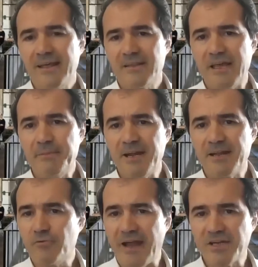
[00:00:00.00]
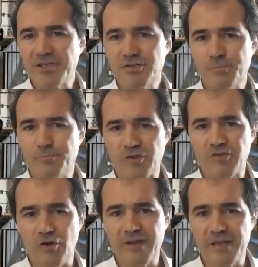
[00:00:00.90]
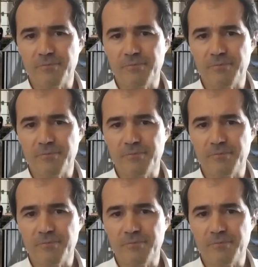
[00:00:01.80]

the immediate reaction to post-COVID.